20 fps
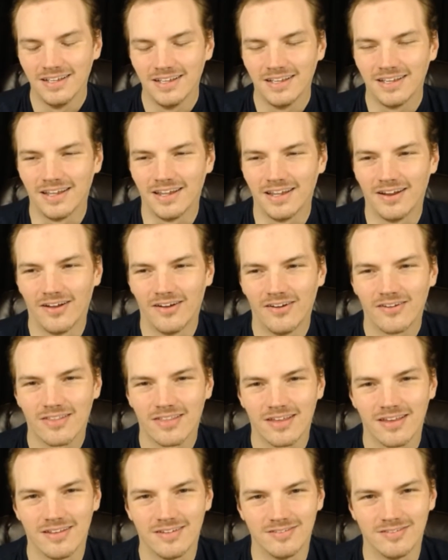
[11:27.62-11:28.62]

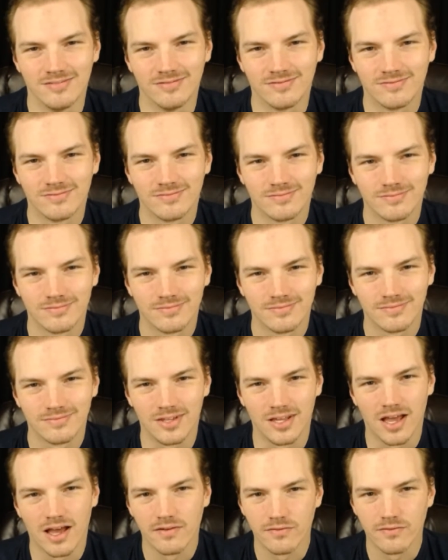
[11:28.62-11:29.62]
then
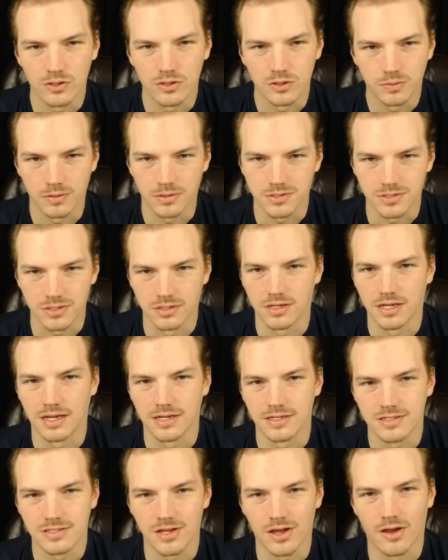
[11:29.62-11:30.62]
the average person
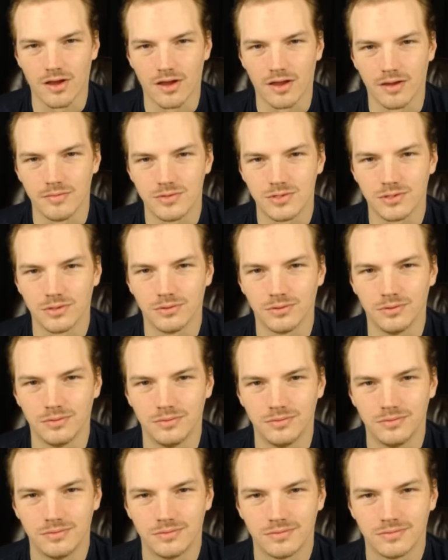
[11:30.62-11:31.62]
has time
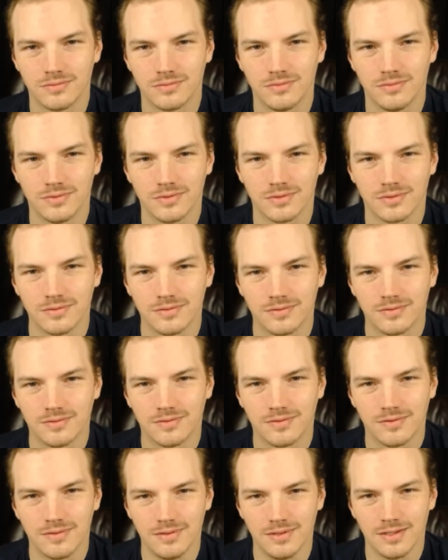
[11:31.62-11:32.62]
to,
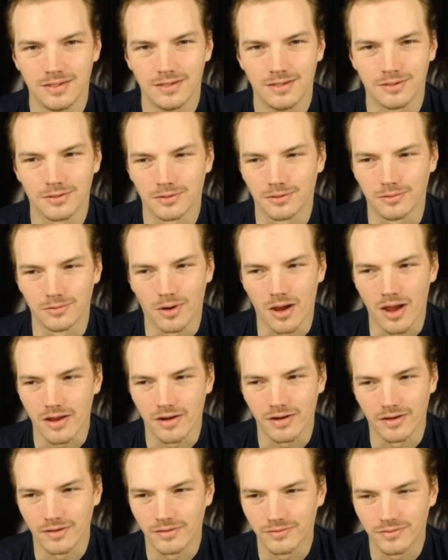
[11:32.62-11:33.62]
write
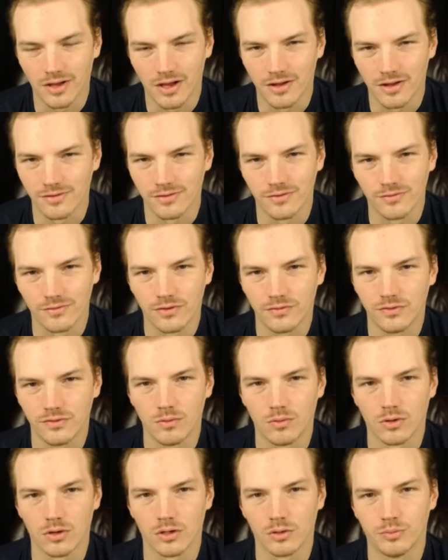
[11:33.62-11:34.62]
a 150
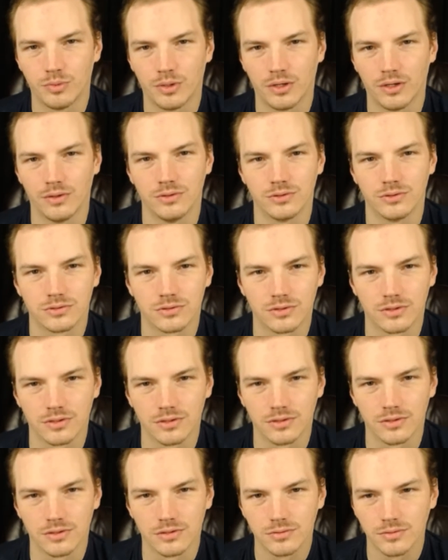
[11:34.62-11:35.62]
word post
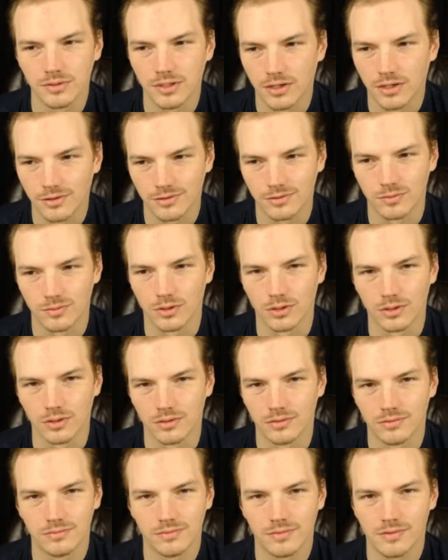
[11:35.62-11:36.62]
or a 300
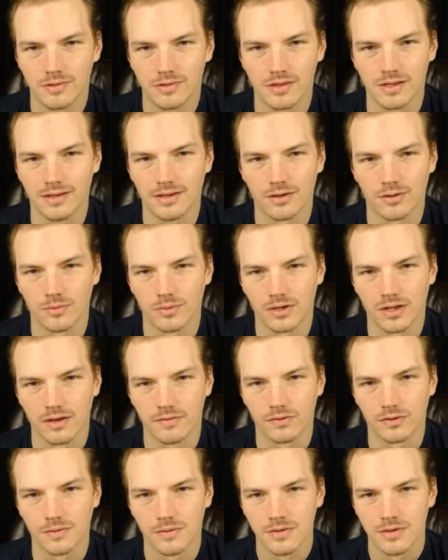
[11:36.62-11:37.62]
word thing or
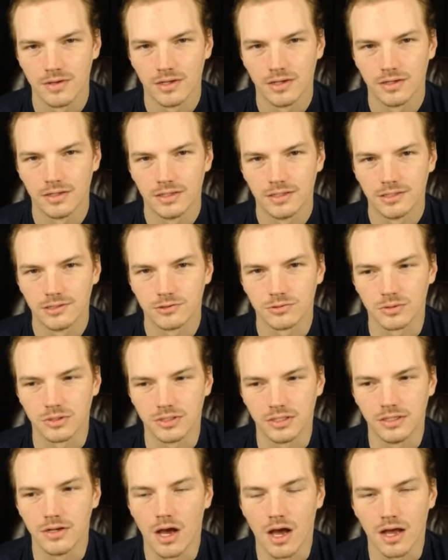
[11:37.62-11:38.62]
whatever. It's
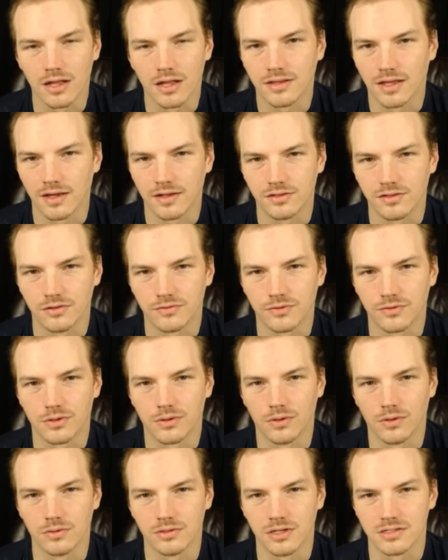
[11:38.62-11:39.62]
really not that
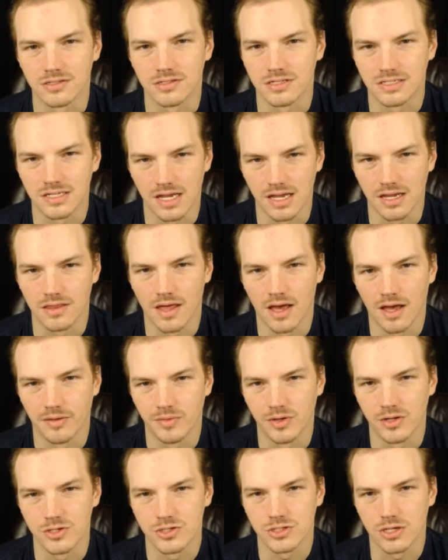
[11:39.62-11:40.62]
difficult. It doesn't take that
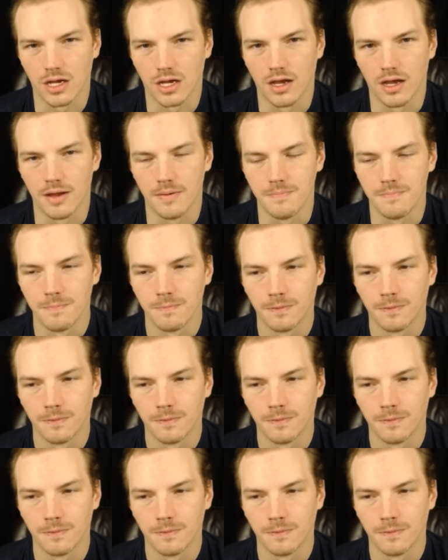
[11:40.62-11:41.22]
much time.